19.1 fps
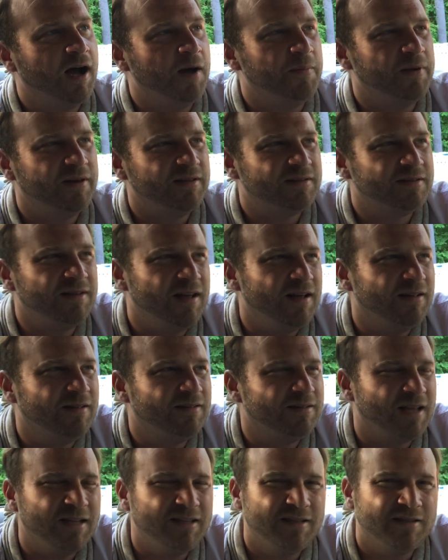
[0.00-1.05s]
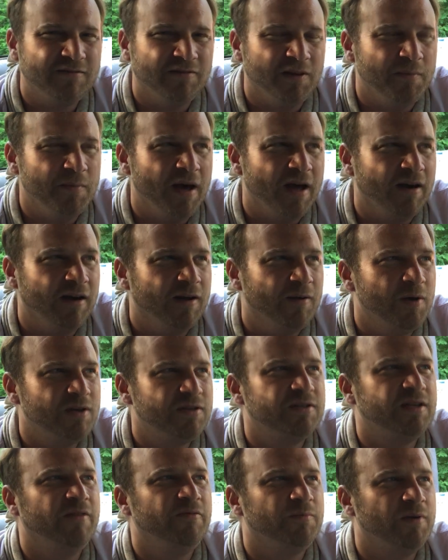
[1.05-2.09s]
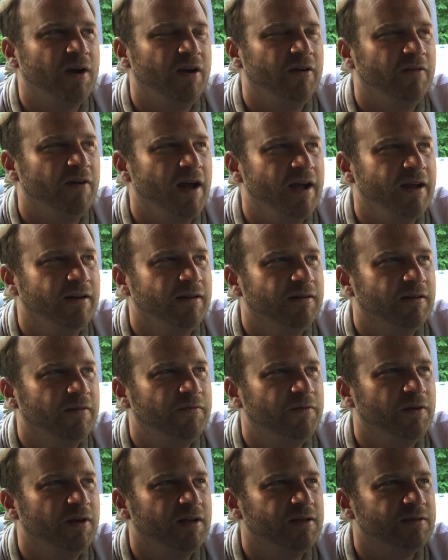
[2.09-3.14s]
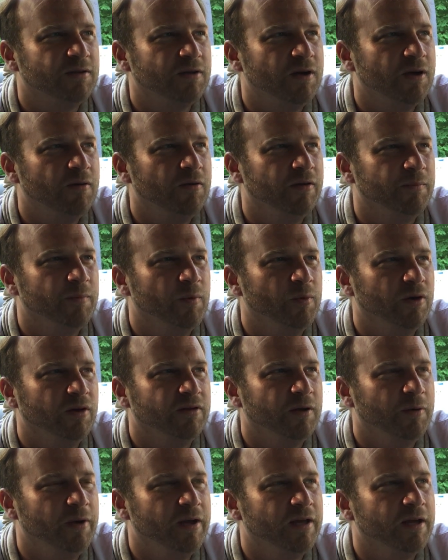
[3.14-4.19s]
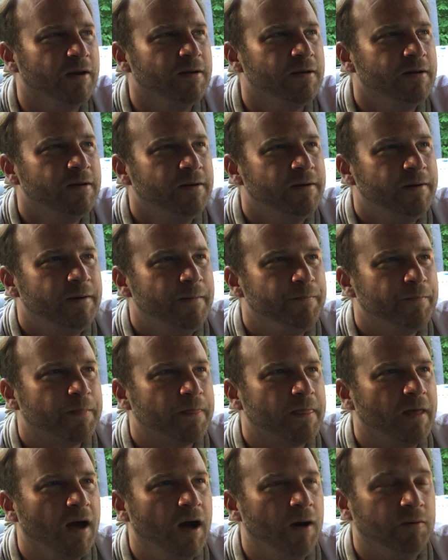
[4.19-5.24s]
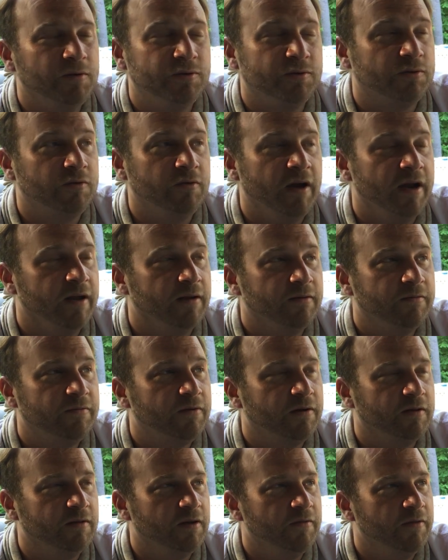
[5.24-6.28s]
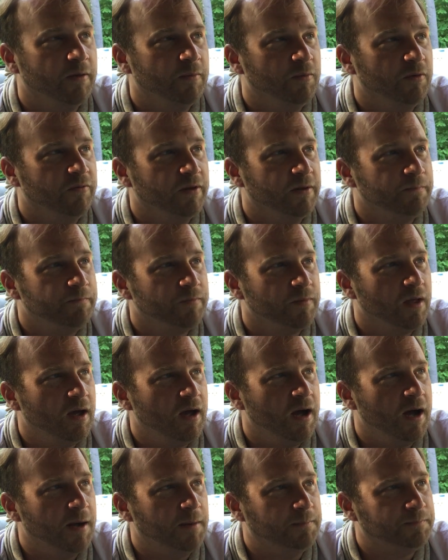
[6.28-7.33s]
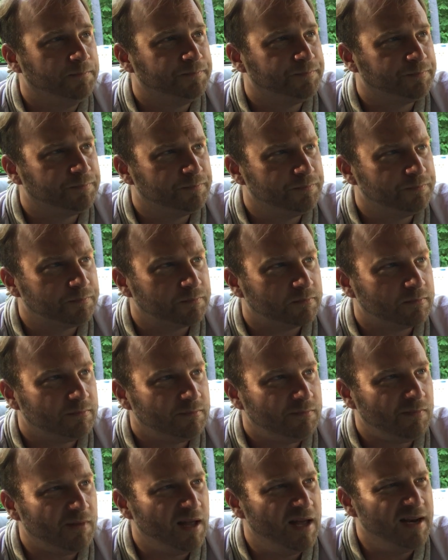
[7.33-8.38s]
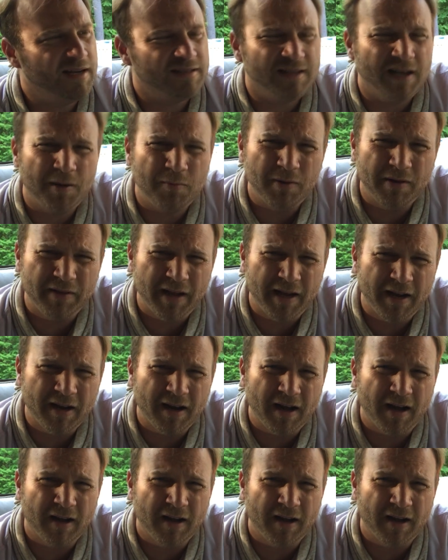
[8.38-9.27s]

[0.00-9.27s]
But it's not, that doesn't really matter. I watched Saving Private Ryan a few nights ago on Memorial Day weekend, which is great. I freaking love that movie. And it's like when they